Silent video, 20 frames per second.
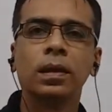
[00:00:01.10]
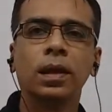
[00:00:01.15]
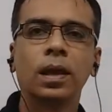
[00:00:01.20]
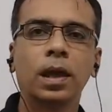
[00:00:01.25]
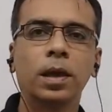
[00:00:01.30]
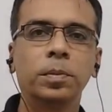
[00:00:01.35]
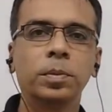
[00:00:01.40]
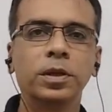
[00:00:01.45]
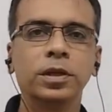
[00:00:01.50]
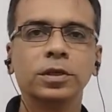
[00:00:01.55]

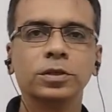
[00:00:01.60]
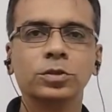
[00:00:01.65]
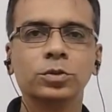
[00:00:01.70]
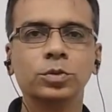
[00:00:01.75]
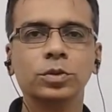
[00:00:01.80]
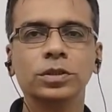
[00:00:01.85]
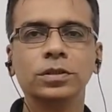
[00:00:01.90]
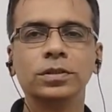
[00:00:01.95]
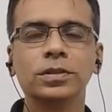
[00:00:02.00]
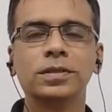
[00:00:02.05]
Happy day,
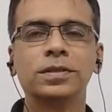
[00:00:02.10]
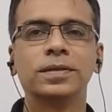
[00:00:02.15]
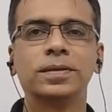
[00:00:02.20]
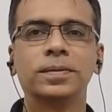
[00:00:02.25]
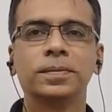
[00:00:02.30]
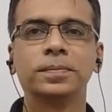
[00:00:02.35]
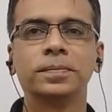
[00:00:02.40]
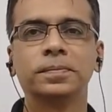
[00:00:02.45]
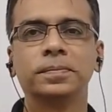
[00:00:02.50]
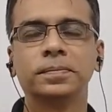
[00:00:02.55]
students.
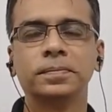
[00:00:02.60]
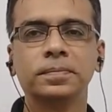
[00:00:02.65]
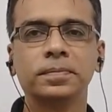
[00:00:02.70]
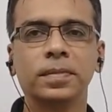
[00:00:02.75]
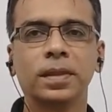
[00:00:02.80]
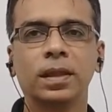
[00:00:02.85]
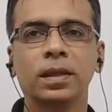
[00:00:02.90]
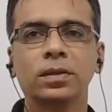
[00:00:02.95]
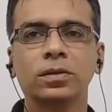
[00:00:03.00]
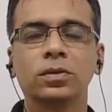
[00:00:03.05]

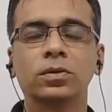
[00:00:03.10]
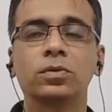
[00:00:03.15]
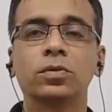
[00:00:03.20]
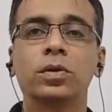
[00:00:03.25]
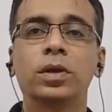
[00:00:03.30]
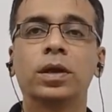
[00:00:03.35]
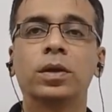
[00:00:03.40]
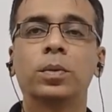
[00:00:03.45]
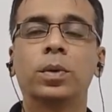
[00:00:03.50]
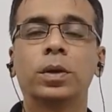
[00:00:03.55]
So
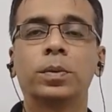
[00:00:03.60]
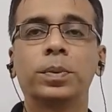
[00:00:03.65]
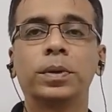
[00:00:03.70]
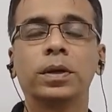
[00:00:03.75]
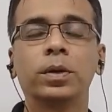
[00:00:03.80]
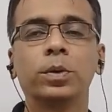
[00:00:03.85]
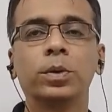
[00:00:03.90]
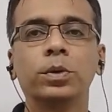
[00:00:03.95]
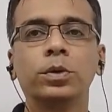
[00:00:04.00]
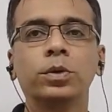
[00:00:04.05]
today what we are
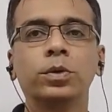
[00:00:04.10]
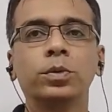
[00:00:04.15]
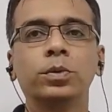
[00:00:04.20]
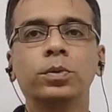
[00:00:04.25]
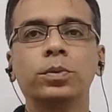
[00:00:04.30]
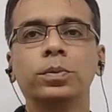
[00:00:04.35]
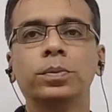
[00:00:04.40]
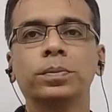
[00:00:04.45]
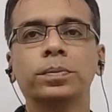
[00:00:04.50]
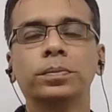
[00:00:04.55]
going to
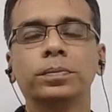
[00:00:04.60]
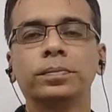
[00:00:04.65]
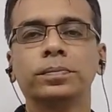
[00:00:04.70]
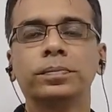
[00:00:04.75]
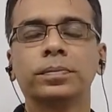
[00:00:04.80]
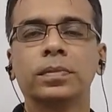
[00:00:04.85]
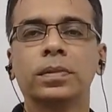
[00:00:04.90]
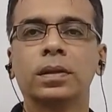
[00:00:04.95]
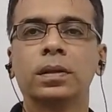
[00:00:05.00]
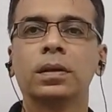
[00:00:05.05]
do,
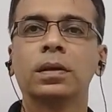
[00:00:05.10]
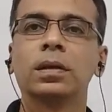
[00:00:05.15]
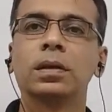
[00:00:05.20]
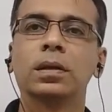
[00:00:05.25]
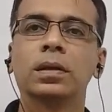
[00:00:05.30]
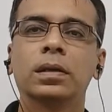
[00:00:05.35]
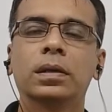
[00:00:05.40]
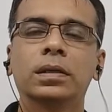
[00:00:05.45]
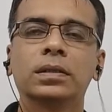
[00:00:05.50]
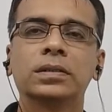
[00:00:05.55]

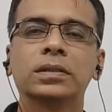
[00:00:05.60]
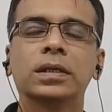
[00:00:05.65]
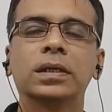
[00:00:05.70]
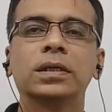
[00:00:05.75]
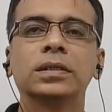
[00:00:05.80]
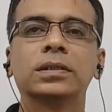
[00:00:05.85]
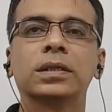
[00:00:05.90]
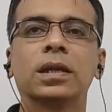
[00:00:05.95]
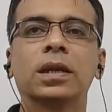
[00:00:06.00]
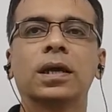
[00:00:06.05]
in
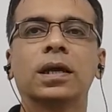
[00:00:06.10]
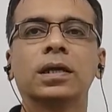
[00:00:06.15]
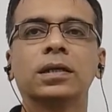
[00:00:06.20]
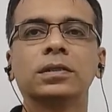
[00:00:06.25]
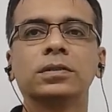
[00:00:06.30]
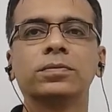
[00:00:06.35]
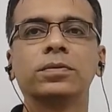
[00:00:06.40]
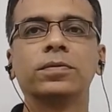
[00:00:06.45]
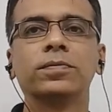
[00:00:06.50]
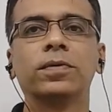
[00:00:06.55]
yesterday's class
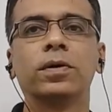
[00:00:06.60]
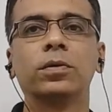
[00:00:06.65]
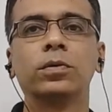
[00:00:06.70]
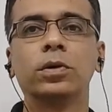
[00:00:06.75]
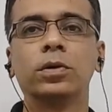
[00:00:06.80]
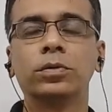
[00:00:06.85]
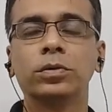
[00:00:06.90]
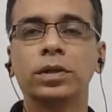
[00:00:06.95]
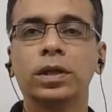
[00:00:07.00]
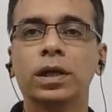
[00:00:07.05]
we found
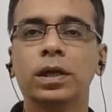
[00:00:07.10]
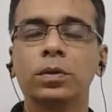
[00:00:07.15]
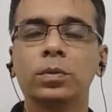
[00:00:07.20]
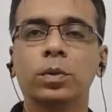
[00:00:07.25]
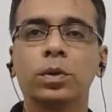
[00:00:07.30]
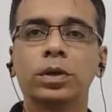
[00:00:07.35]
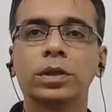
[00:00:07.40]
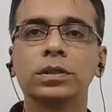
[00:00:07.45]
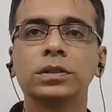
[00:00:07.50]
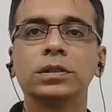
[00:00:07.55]
out that
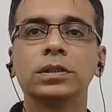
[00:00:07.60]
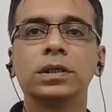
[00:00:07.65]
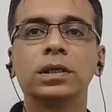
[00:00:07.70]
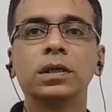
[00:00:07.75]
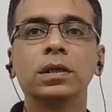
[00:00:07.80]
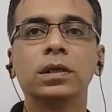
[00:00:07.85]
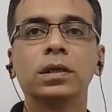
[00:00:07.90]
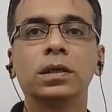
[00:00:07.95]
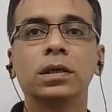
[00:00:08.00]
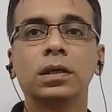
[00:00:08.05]
what is the
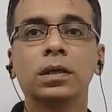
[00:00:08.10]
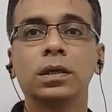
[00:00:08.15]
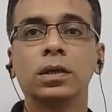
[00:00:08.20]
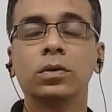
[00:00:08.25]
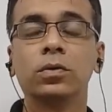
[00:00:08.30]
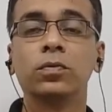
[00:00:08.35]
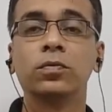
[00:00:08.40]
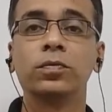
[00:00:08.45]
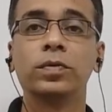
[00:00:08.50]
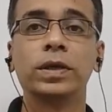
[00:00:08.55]

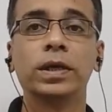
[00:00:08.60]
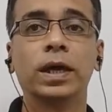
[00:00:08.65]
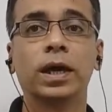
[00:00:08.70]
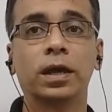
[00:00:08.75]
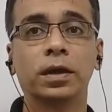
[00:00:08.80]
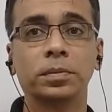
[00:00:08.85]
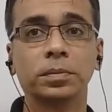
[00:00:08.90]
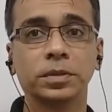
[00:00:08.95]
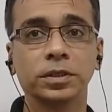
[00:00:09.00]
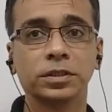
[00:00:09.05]

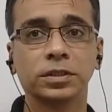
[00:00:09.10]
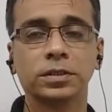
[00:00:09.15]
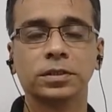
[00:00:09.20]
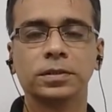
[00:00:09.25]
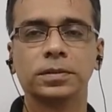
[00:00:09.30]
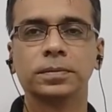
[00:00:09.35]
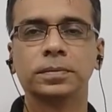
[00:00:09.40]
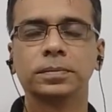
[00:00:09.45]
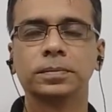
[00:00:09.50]
VRMS,